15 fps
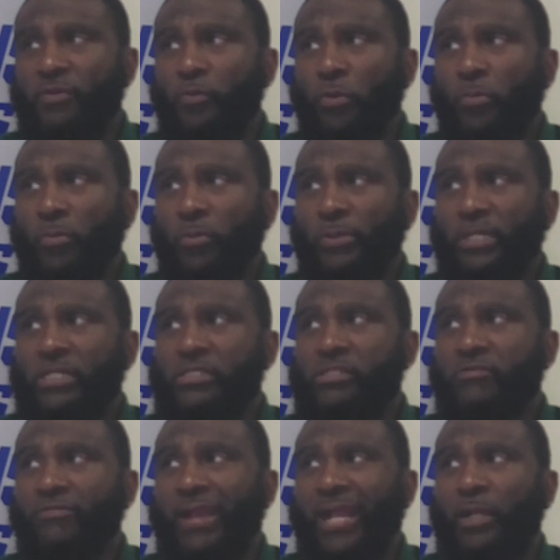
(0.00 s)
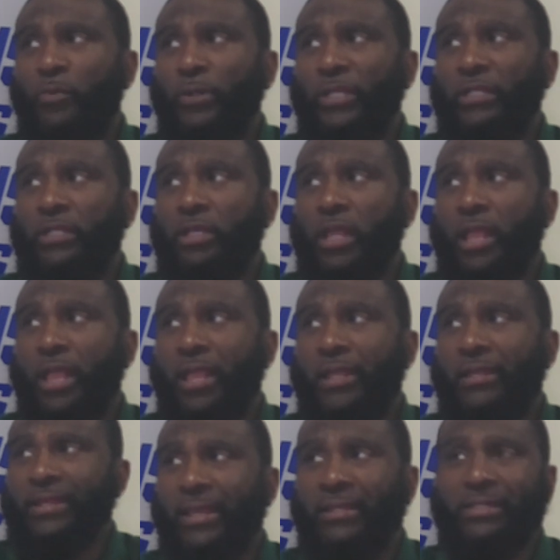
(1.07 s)
woman we interact with
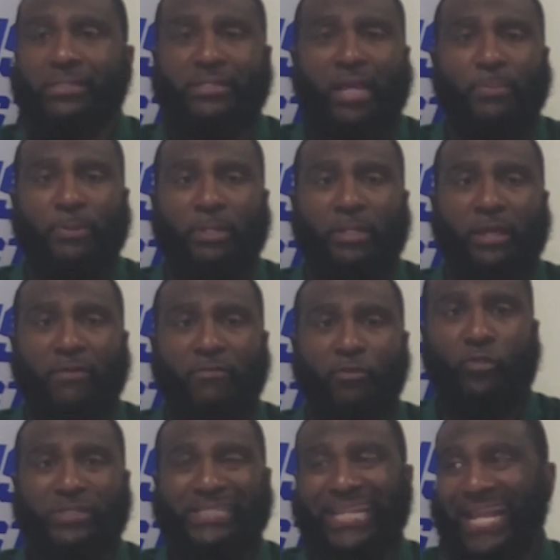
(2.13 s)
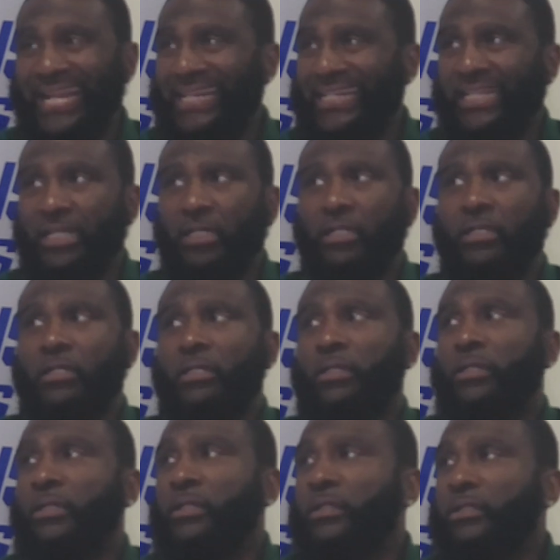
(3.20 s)
in any type of level, dating,
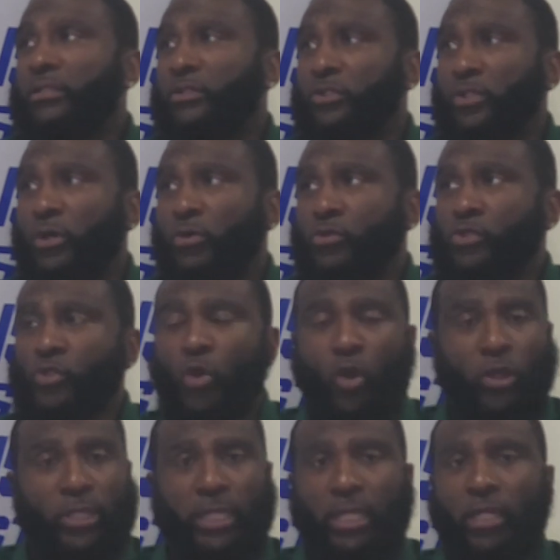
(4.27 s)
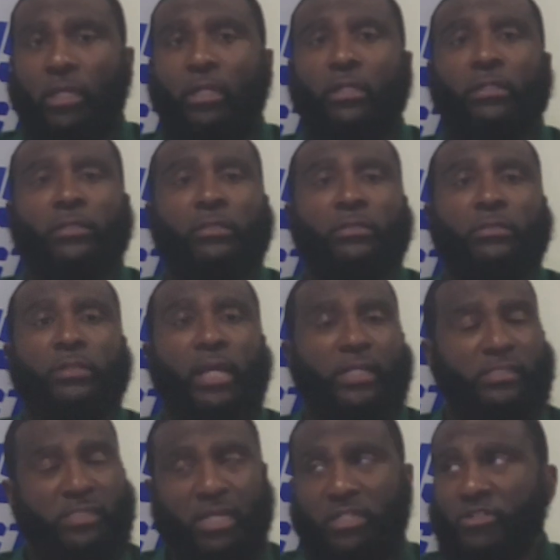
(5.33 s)
talking,
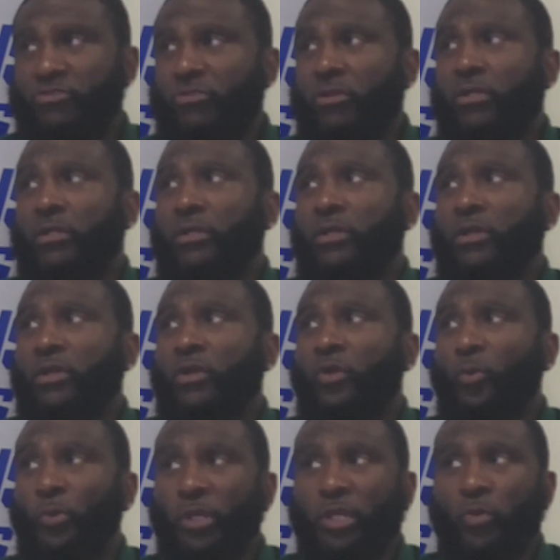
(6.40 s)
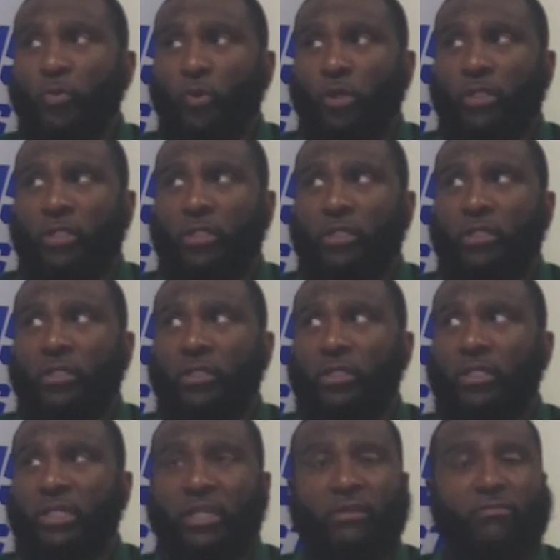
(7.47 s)
etc. We want to
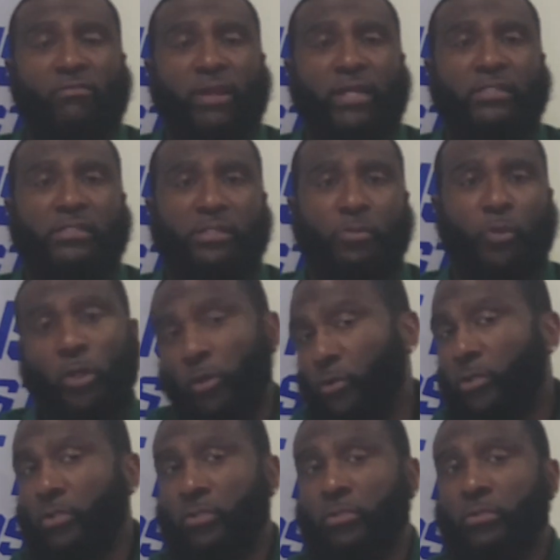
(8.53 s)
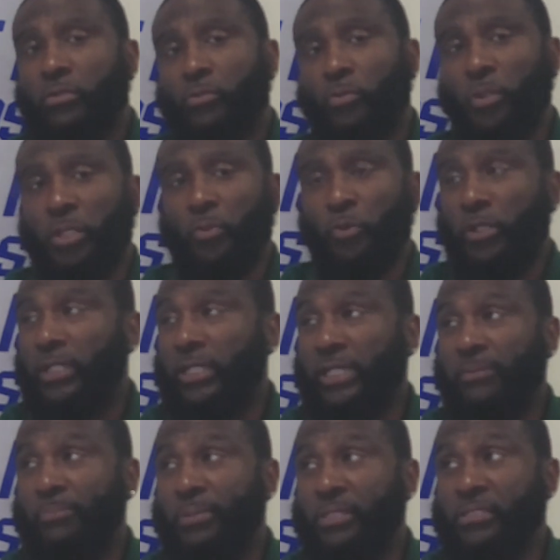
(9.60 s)
get right to work. We want to
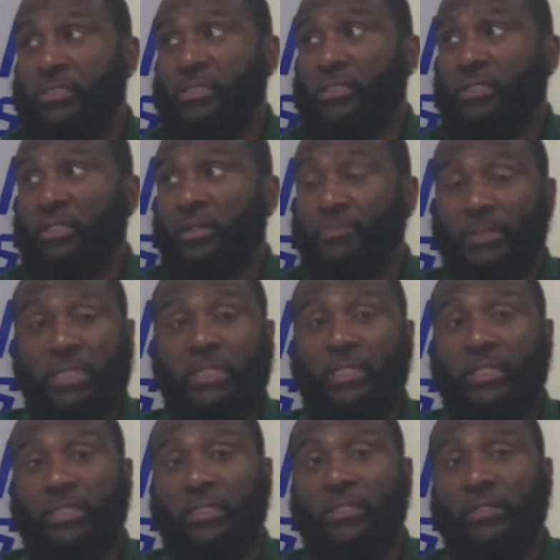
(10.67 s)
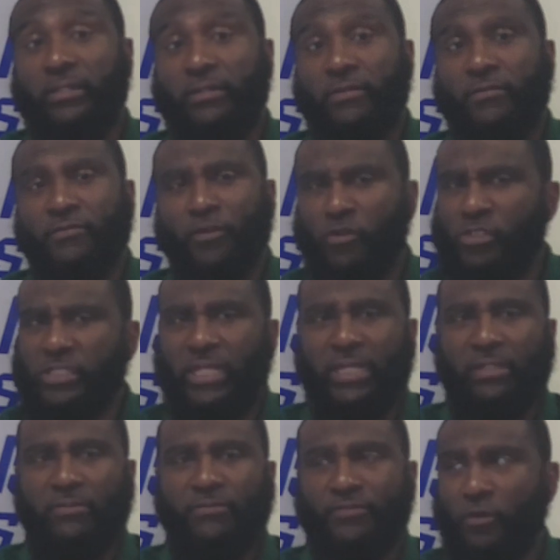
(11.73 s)
get busy immediately. First
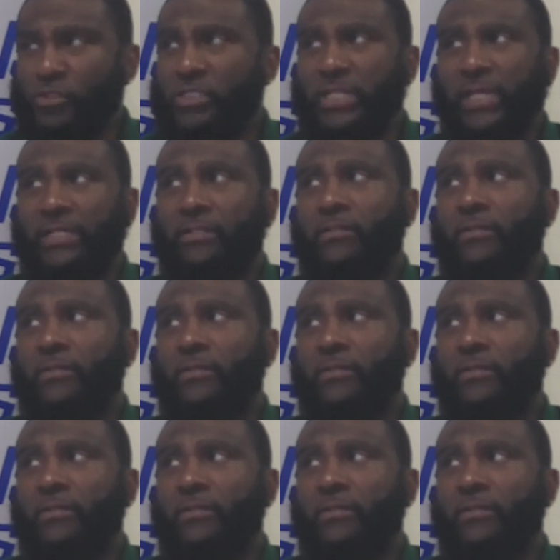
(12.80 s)
date, first night.